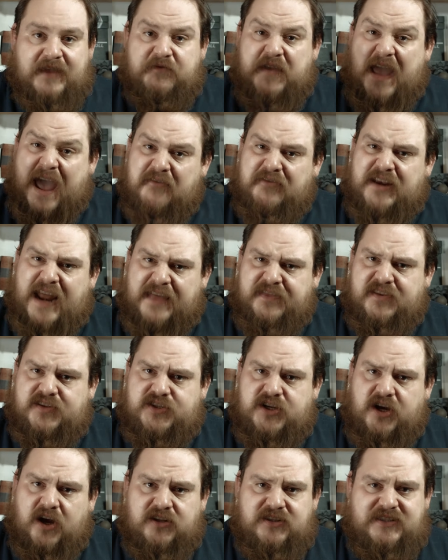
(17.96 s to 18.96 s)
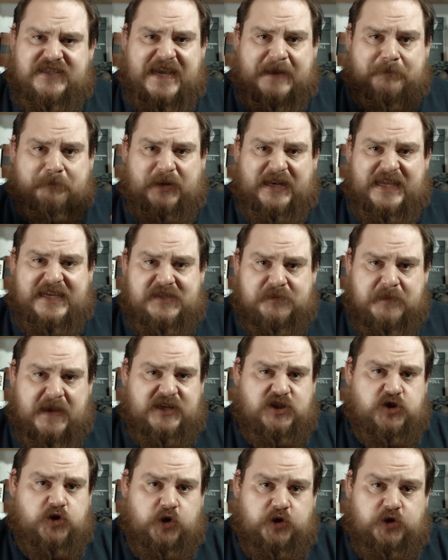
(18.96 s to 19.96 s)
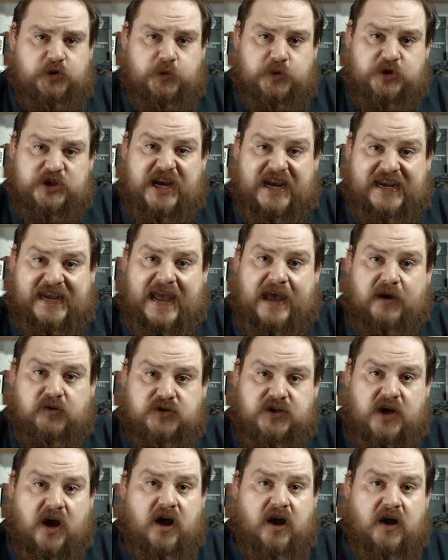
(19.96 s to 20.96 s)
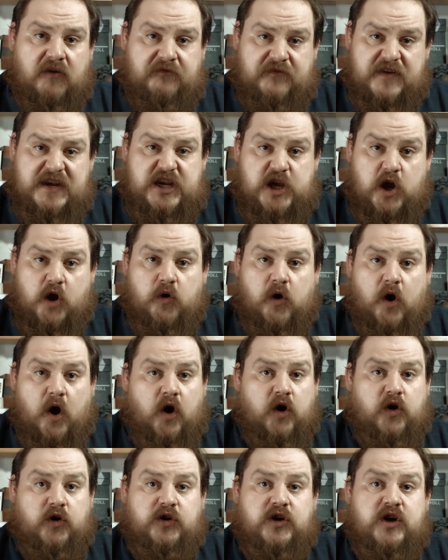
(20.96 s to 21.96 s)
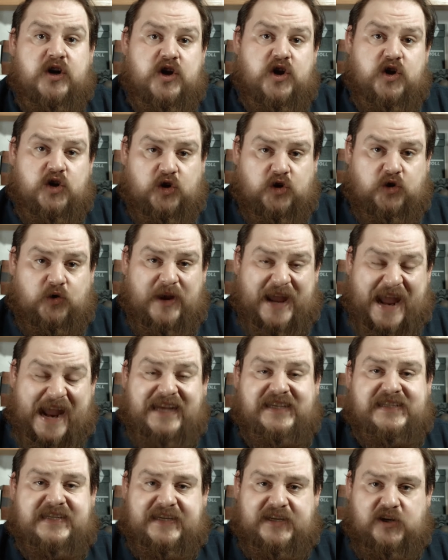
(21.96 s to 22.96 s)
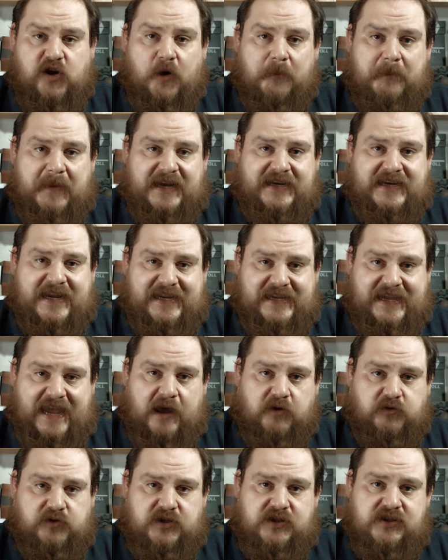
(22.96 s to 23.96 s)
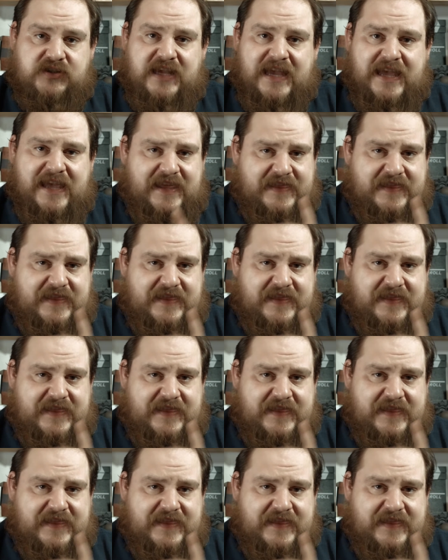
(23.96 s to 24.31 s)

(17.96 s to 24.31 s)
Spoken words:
If you haven't had the chance yet, please make sure to check out our video on creating combat encounters.